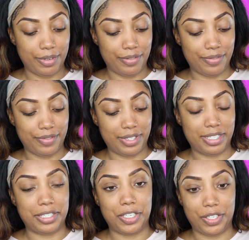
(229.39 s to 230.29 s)
of
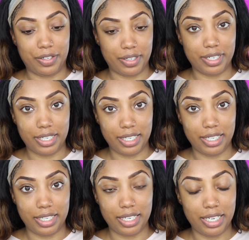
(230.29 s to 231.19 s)

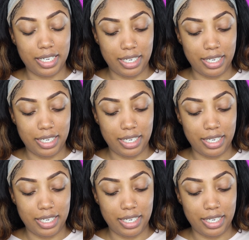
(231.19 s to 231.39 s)
security